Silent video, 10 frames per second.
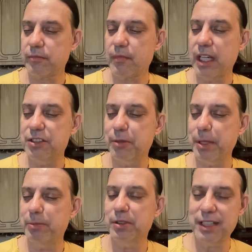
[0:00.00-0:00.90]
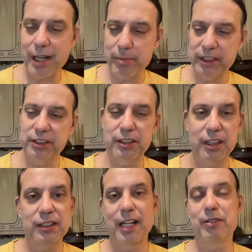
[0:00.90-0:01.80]
And so people would say, how big's your
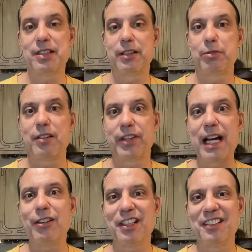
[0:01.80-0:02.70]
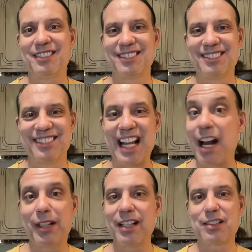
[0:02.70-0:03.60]
church? And I would say 12,000. And I
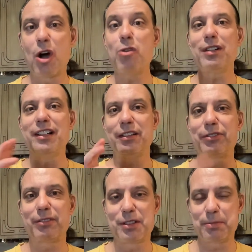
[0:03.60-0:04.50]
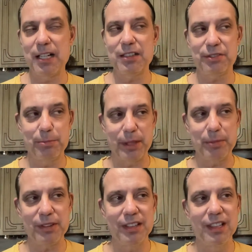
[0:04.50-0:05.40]
would get a totally different response from
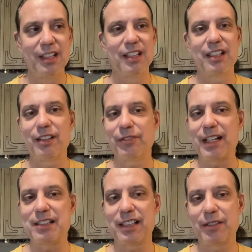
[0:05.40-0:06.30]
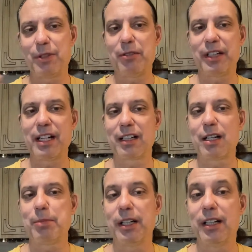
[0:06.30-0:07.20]
people than if I said, well, we got a
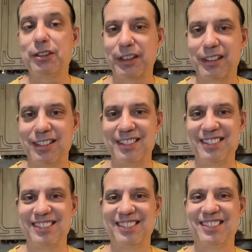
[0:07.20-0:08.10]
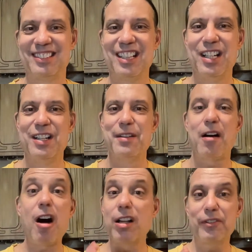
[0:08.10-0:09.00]
couple hundred.
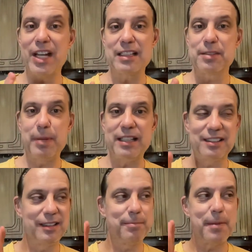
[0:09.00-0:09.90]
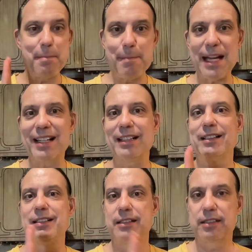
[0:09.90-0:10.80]
All of that's based in mimetic
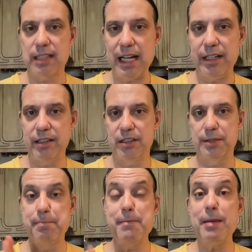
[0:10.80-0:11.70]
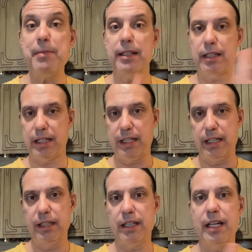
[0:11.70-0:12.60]
desires,
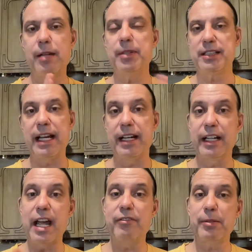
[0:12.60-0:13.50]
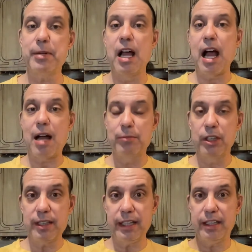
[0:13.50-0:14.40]
mimicking, imitating everybody. I'm
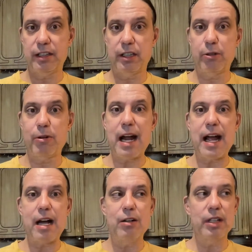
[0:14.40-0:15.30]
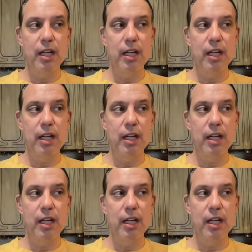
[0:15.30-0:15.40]
looking at the crowd.